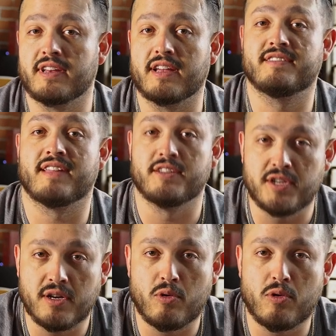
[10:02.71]

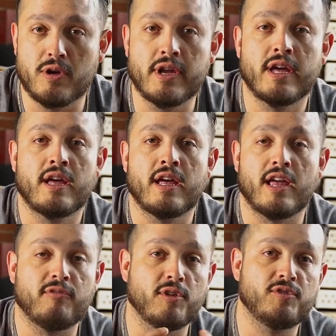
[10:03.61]
extension cord.
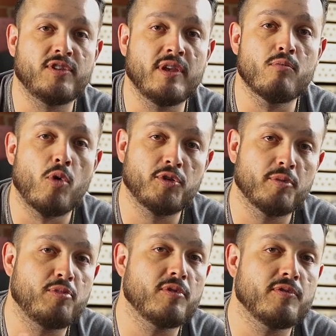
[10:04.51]
If you see
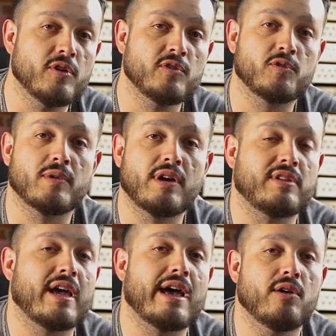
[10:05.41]
multiple of those throughout
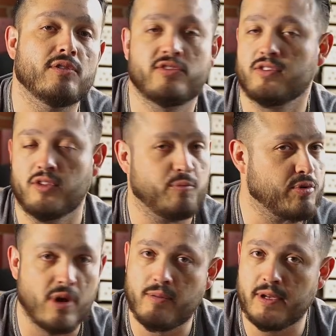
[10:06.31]
the house, you
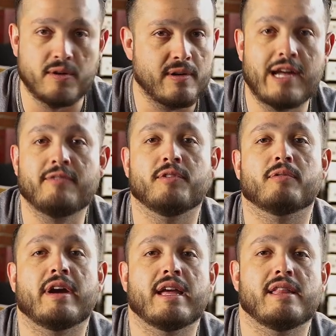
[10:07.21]
probably don't have the
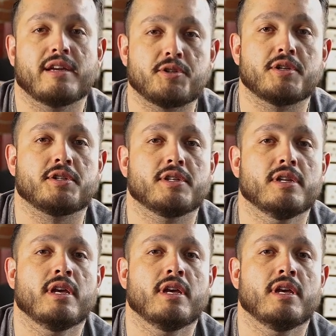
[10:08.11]
right electrician.